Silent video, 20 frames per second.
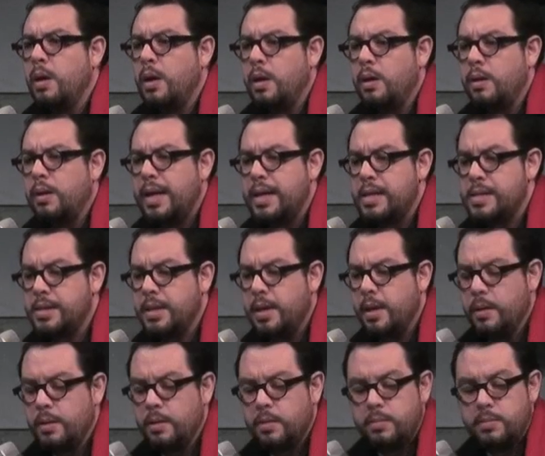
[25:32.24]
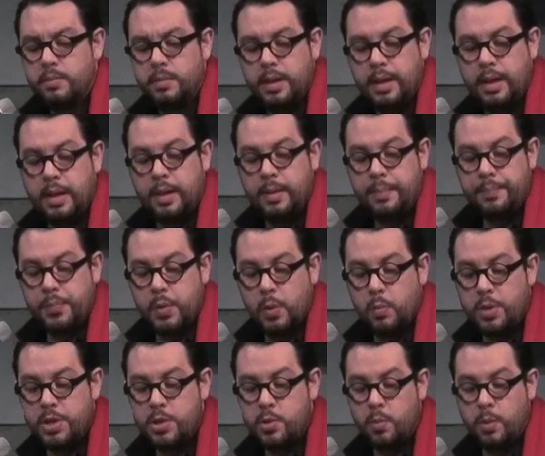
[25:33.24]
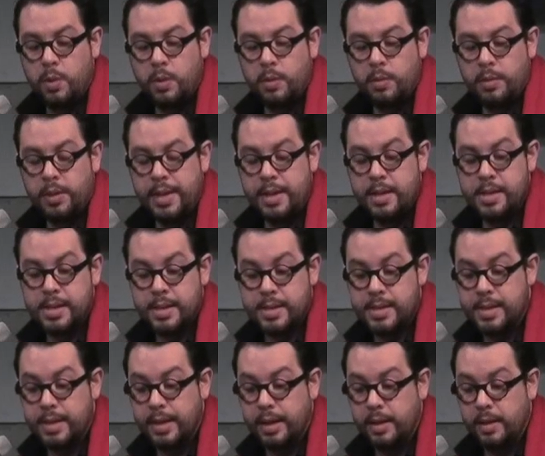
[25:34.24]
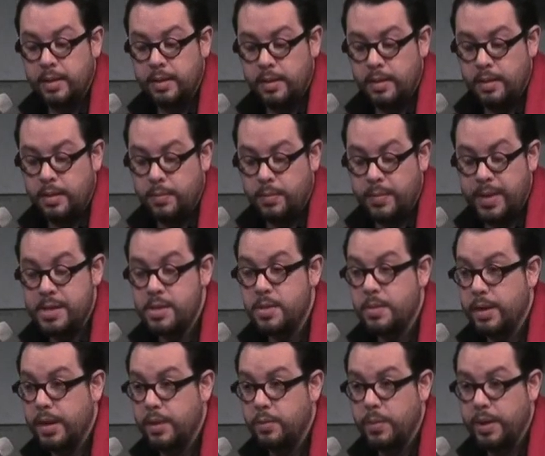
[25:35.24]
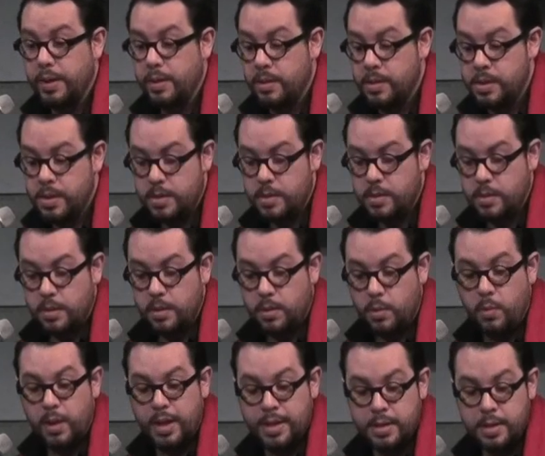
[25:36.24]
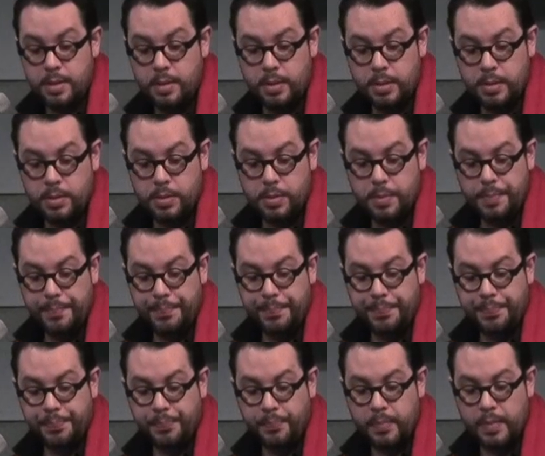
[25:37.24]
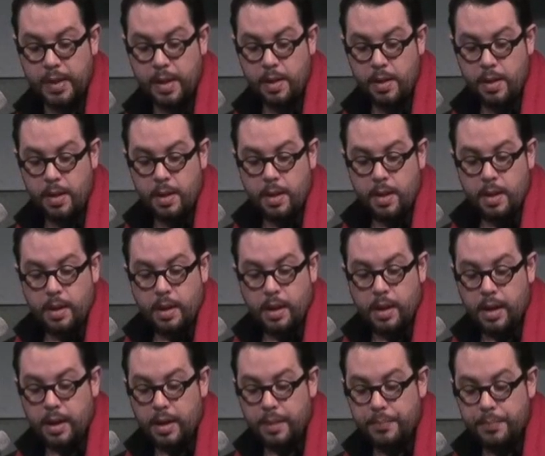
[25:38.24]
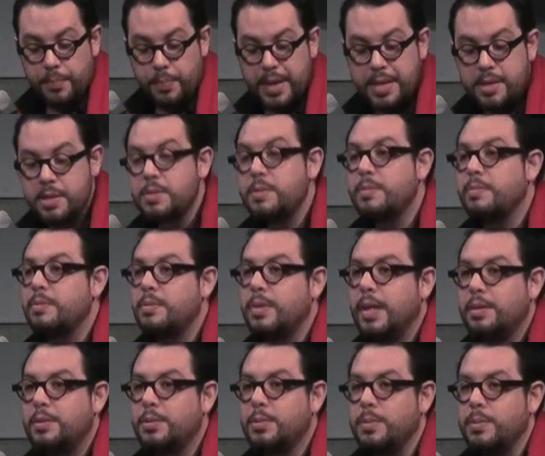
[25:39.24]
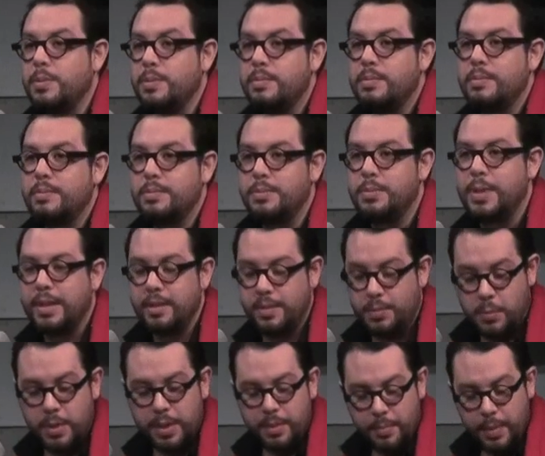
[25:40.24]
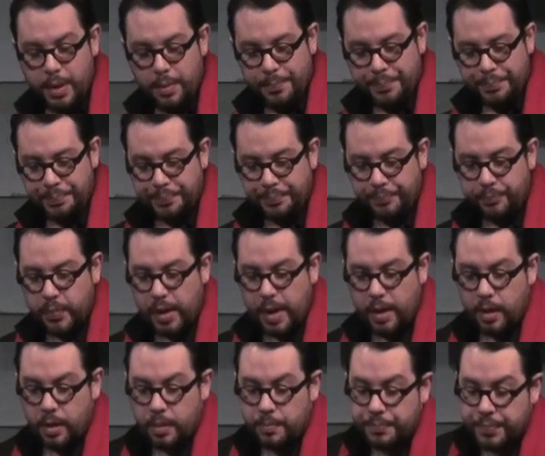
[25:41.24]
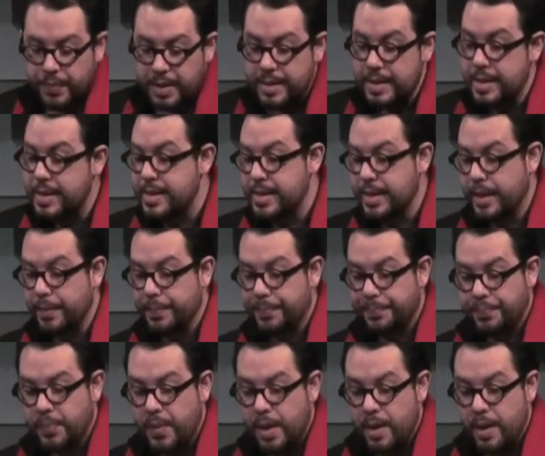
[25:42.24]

uh, last year, um, which were things that still uh, resonate with us uh, quite a lot. Um, please try to read it with me. Um, they say,